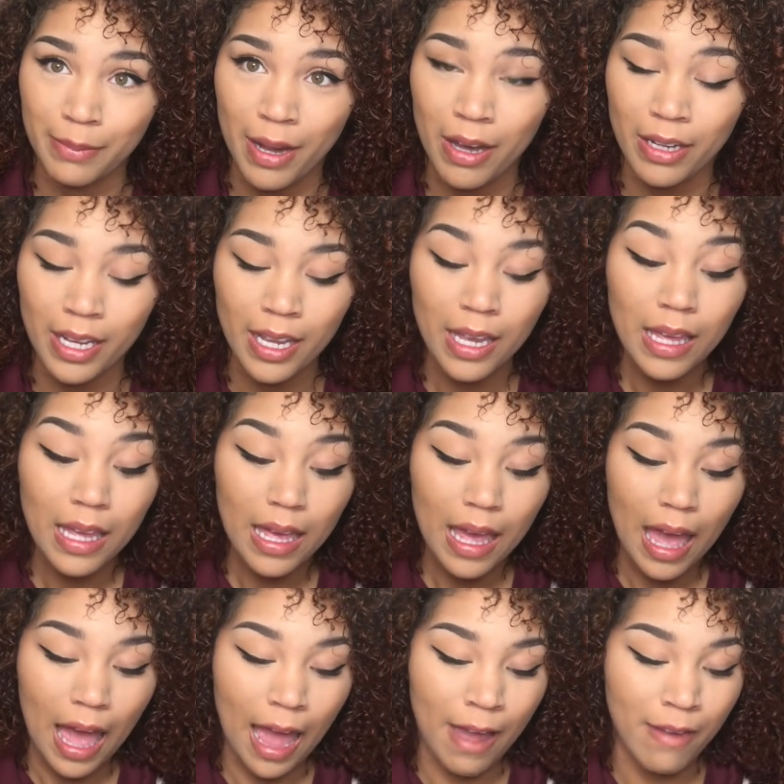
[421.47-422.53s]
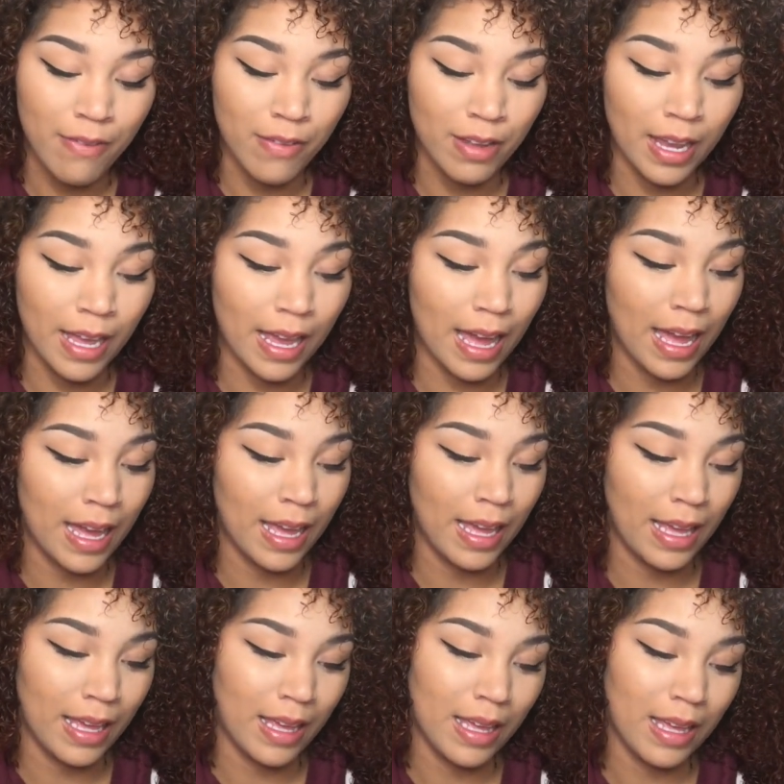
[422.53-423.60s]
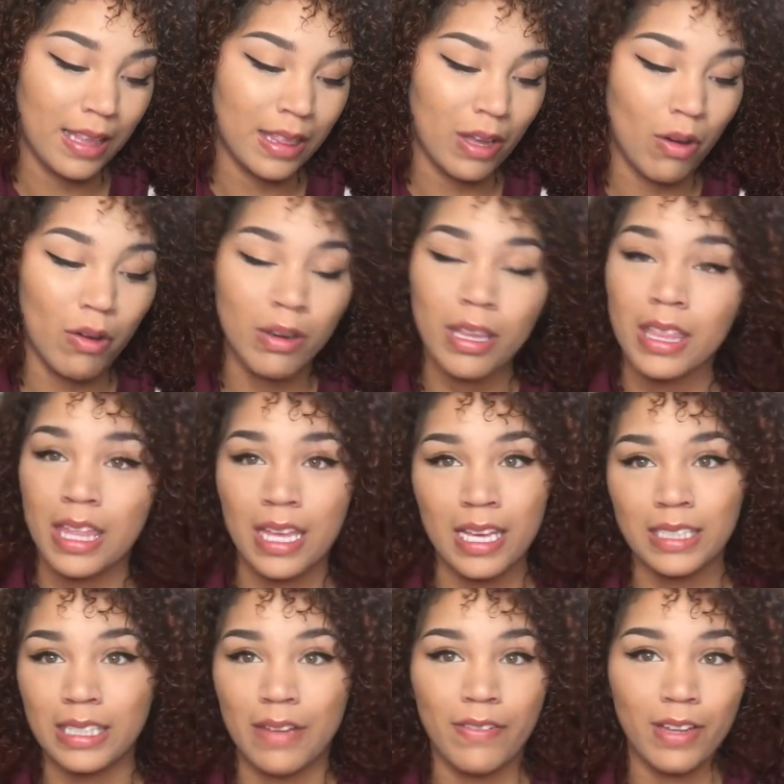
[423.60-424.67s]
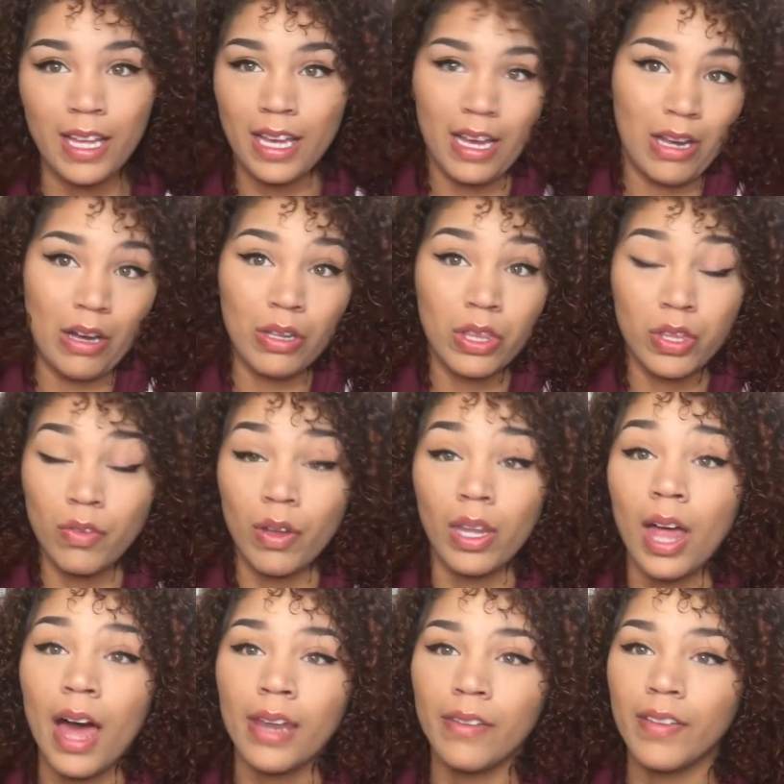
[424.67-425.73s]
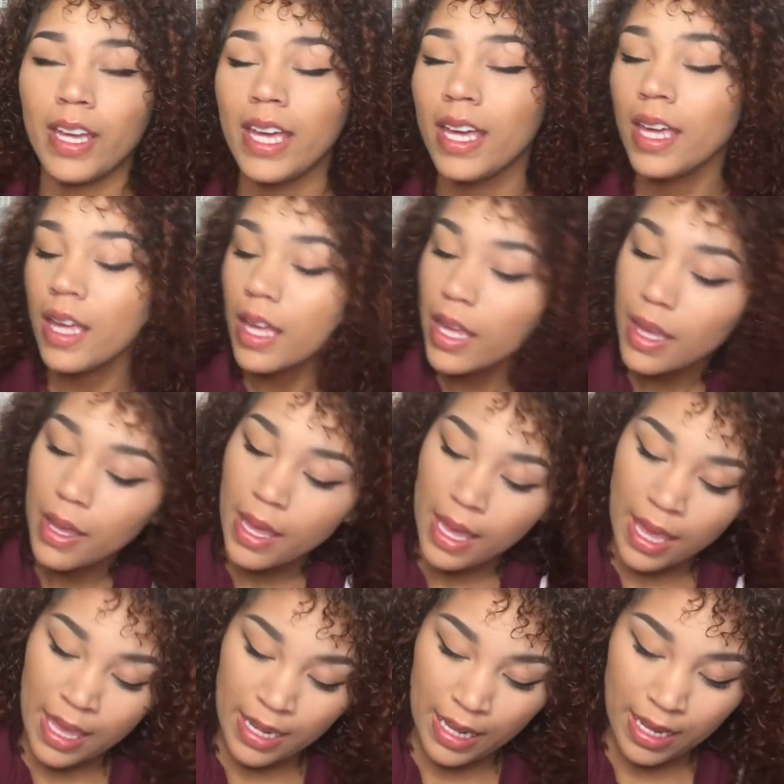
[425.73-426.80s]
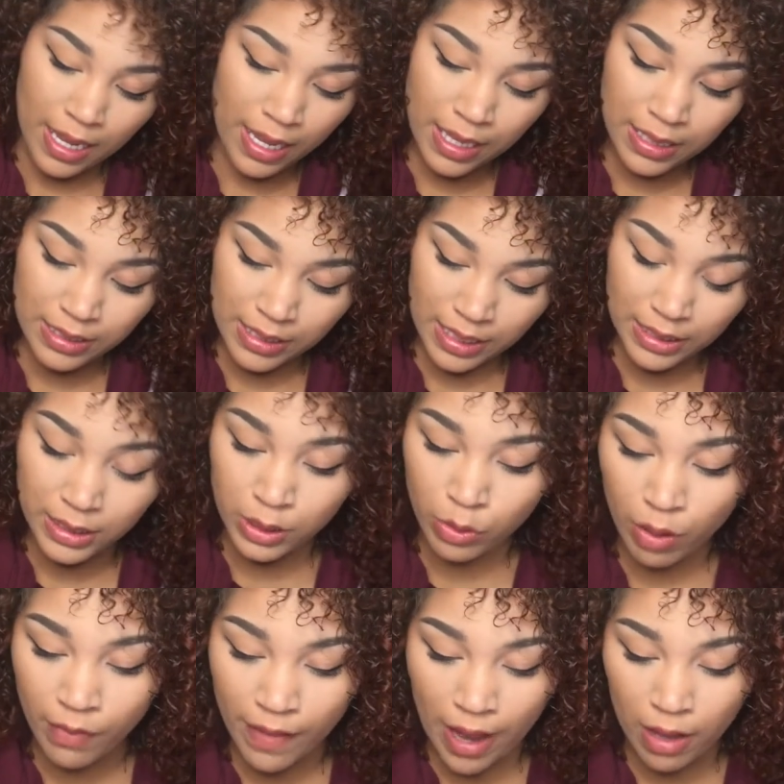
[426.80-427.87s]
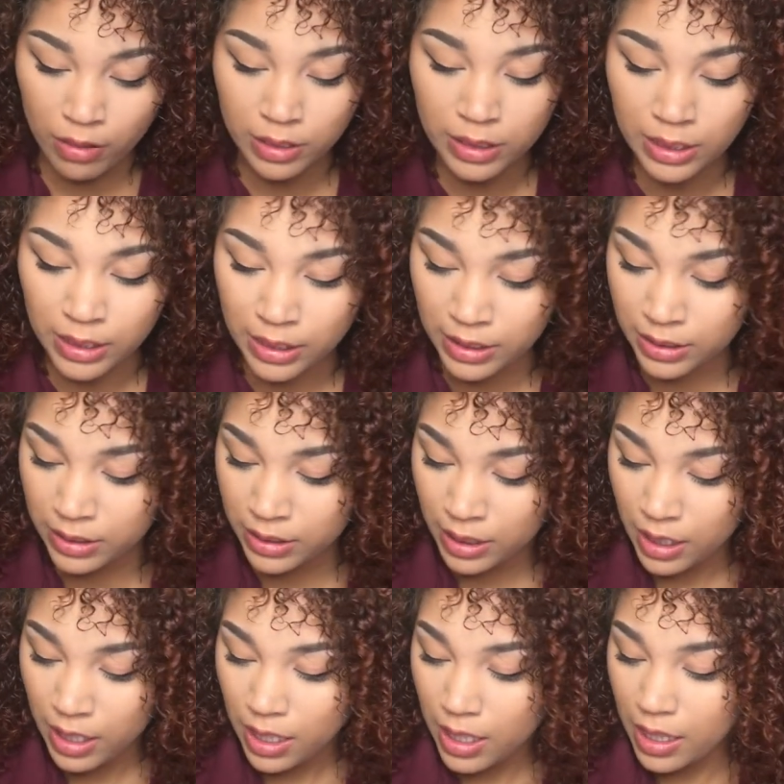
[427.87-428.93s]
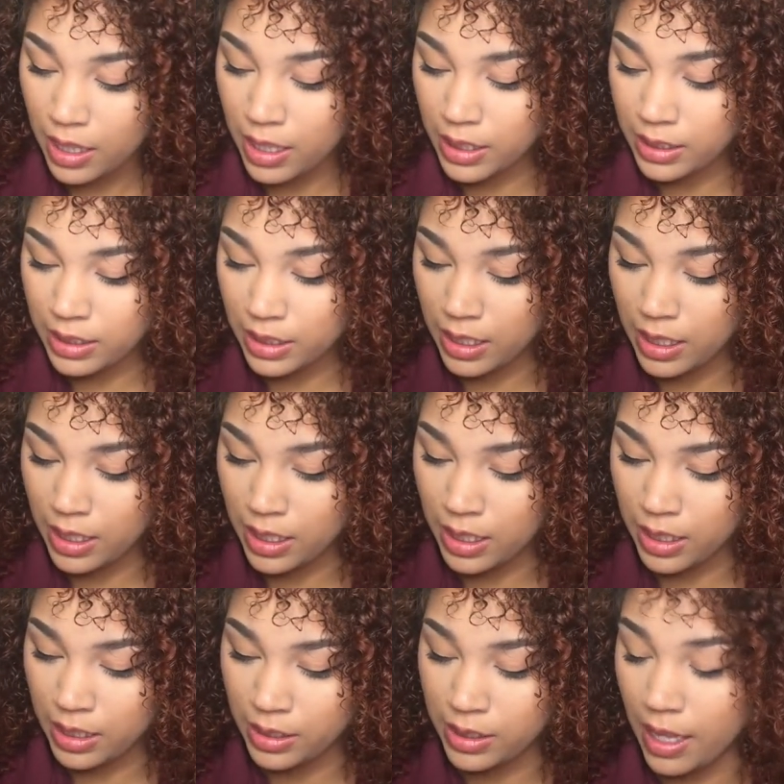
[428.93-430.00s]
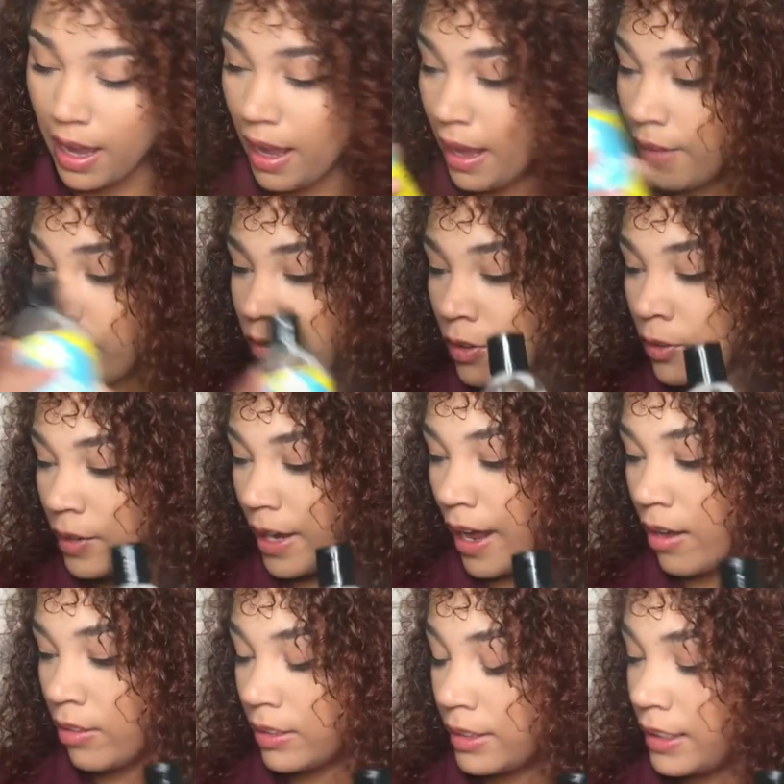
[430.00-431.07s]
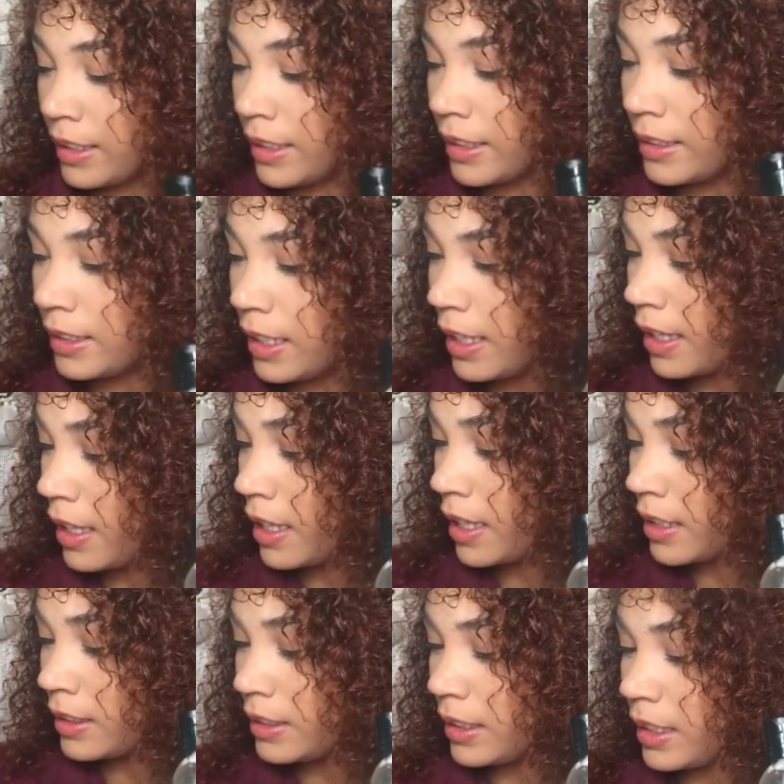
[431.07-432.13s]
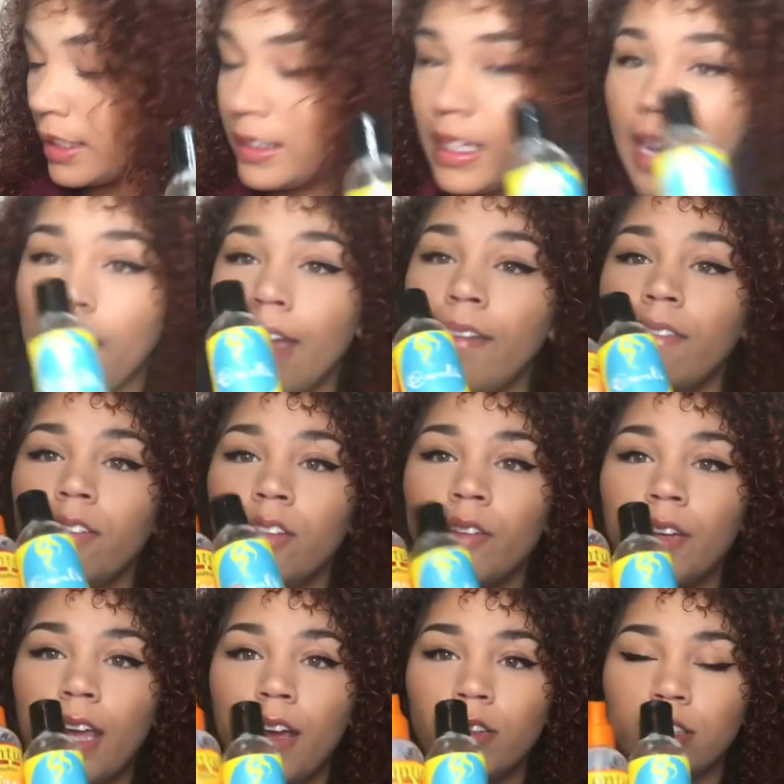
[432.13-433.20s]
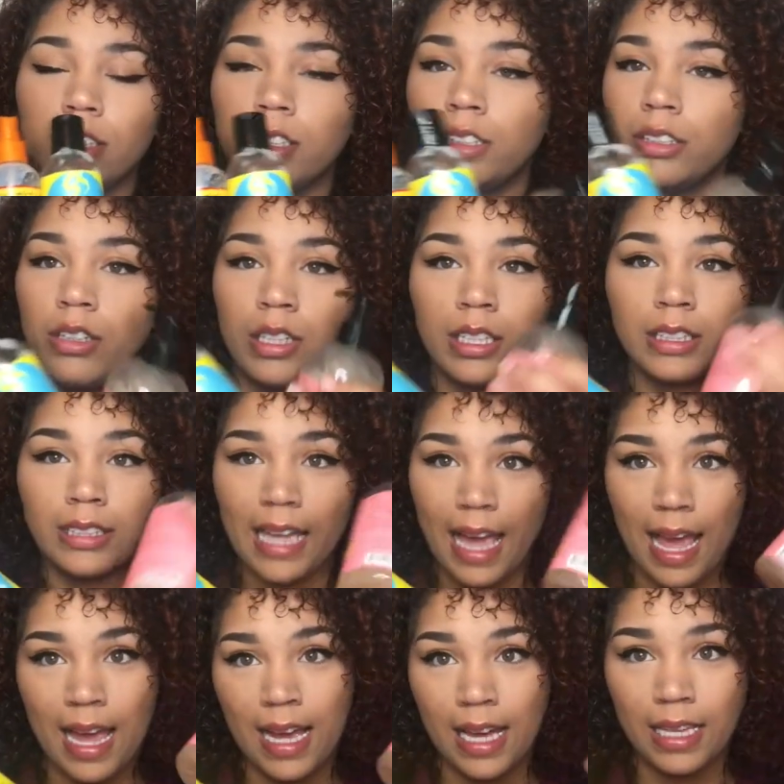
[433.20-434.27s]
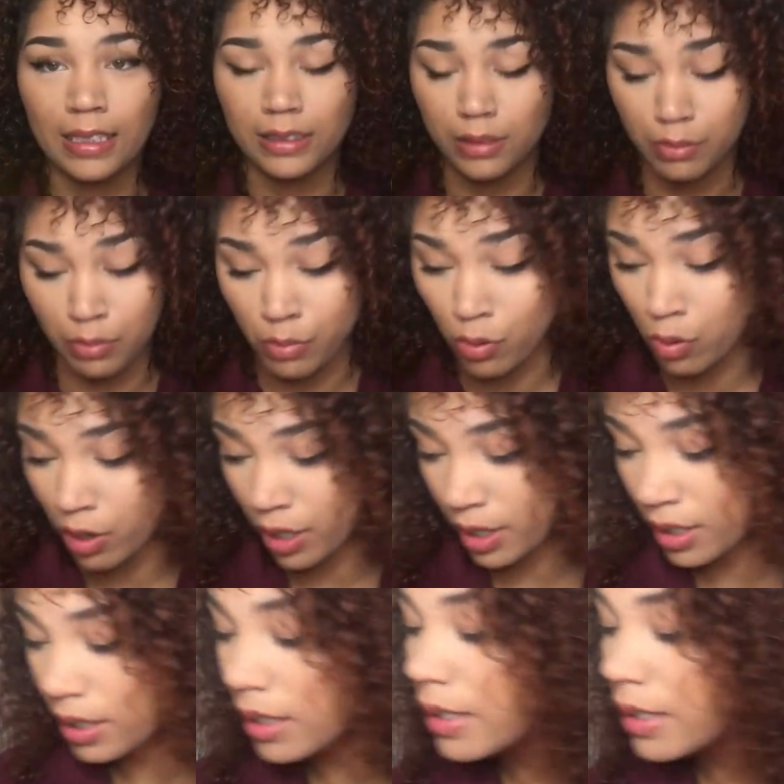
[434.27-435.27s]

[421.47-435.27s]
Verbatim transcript: about it. I feel like I, the only thing is I feel like I go through a lot of it. And it is, it's twelve ounces. This is eight fluid ounces. And this is eight fluid ounces. So this has more